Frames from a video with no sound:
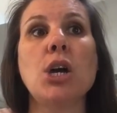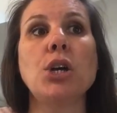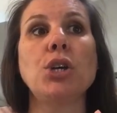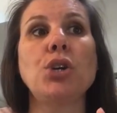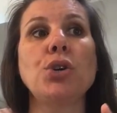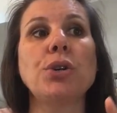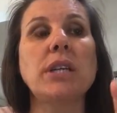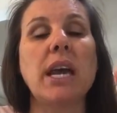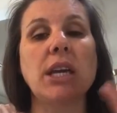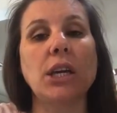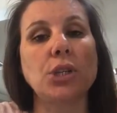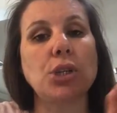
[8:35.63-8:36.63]
You're
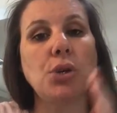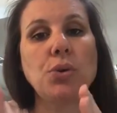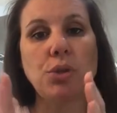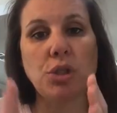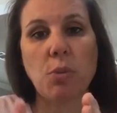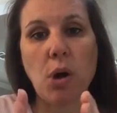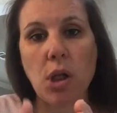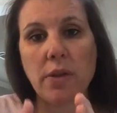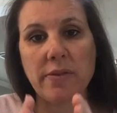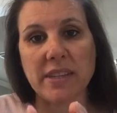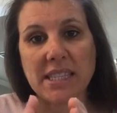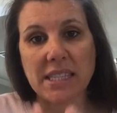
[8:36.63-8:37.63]
taking too small
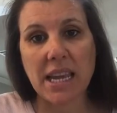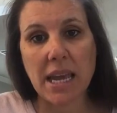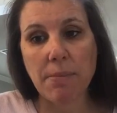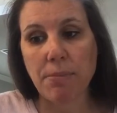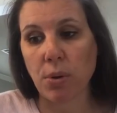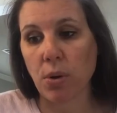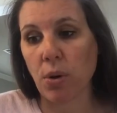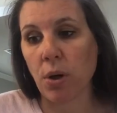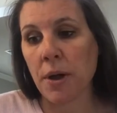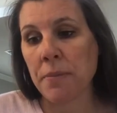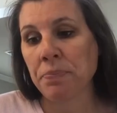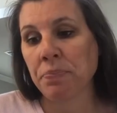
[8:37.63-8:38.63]
of a sample
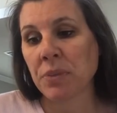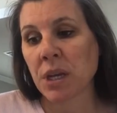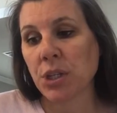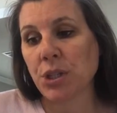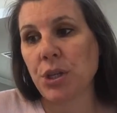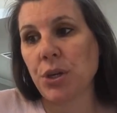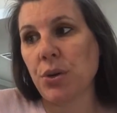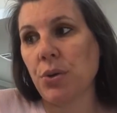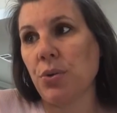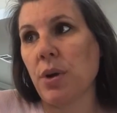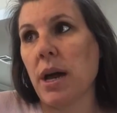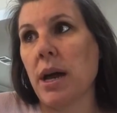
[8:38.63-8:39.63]
to